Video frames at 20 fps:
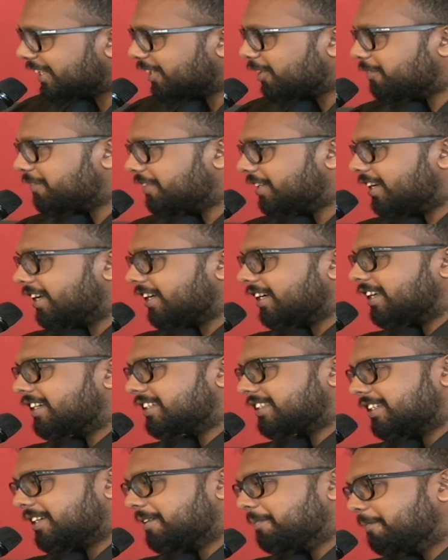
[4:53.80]
of it like
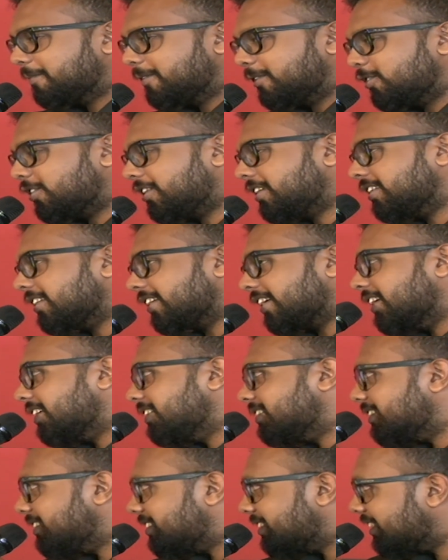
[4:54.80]
last time during the
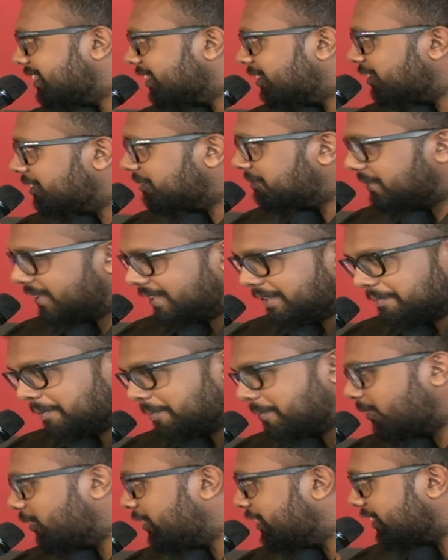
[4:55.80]
KLCC development,
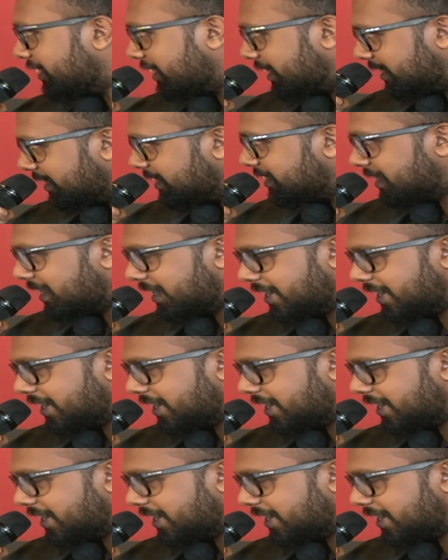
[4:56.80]
people went against, right?